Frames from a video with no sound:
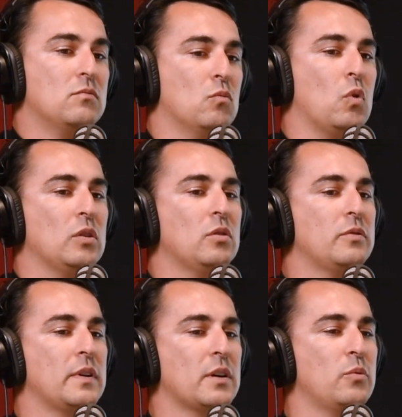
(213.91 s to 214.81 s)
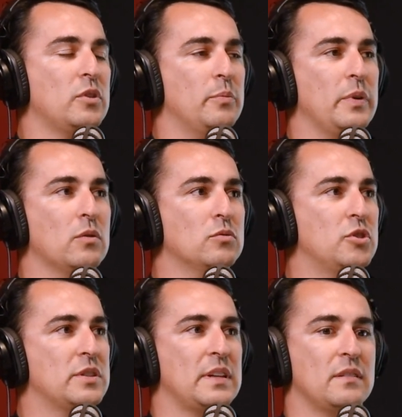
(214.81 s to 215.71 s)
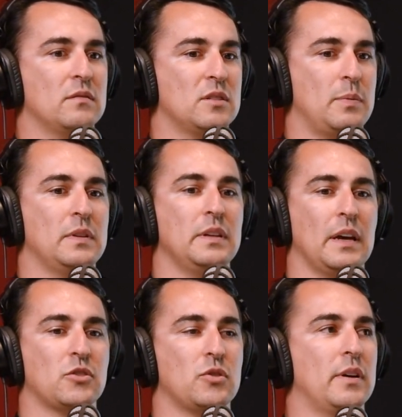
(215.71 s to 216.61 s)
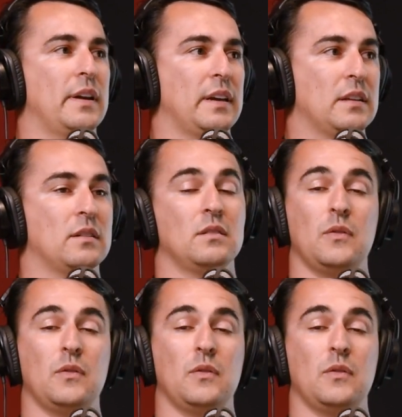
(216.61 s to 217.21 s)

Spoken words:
why not fucking when you build, just spend the extra and get it.